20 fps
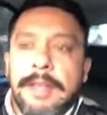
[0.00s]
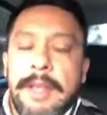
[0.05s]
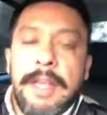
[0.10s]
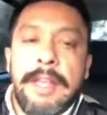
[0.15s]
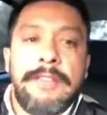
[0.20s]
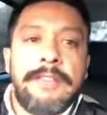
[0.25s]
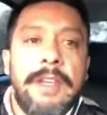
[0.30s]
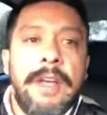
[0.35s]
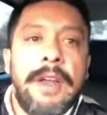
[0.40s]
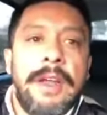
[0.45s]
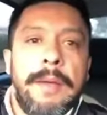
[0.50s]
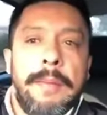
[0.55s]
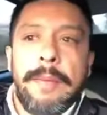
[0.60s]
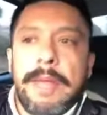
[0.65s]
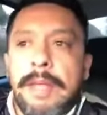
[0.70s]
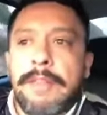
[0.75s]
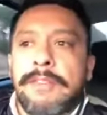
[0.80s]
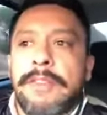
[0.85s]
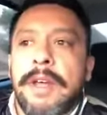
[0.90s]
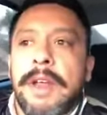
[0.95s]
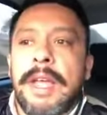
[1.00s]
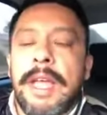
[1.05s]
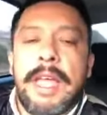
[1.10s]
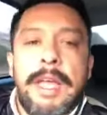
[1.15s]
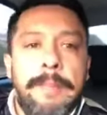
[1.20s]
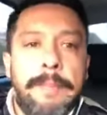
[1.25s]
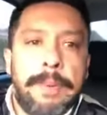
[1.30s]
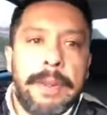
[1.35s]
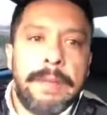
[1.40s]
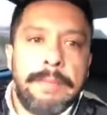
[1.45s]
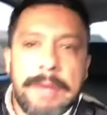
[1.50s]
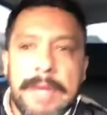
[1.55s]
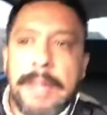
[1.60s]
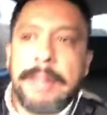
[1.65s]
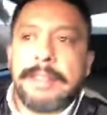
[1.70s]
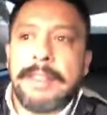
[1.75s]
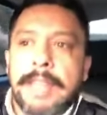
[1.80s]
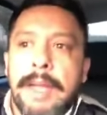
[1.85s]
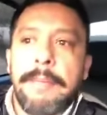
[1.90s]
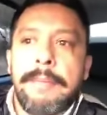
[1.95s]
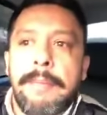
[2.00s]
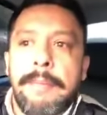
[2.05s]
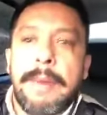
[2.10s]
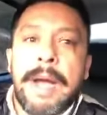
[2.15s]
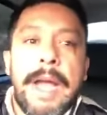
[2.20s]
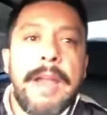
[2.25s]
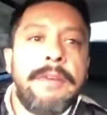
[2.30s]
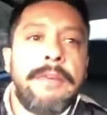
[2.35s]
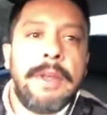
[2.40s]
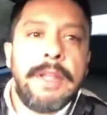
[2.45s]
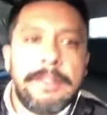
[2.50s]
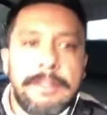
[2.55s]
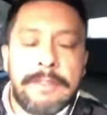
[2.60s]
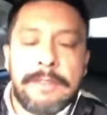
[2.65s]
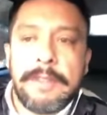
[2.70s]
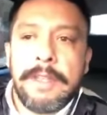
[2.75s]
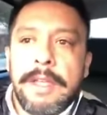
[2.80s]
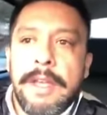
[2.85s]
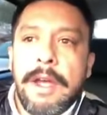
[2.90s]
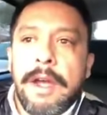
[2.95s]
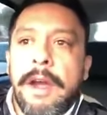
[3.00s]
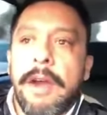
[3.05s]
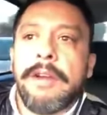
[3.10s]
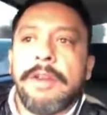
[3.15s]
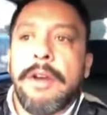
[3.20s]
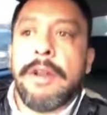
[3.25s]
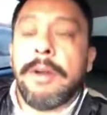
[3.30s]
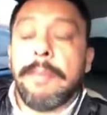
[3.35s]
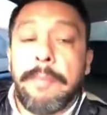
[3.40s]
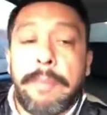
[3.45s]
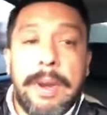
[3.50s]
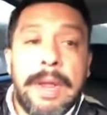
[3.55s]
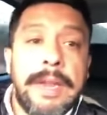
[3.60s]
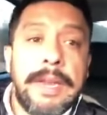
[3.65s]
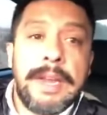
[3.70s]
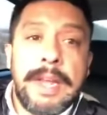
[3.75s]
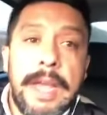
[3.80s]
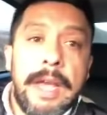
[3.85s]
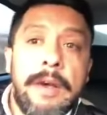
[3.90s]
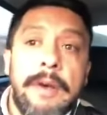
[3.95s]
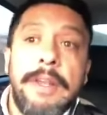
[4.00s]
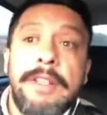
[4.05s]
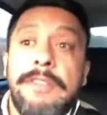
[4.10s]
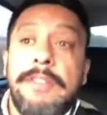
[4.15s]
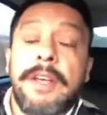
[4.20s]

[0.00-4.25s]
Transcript: it's gonna implement that migrants are gonna bring now,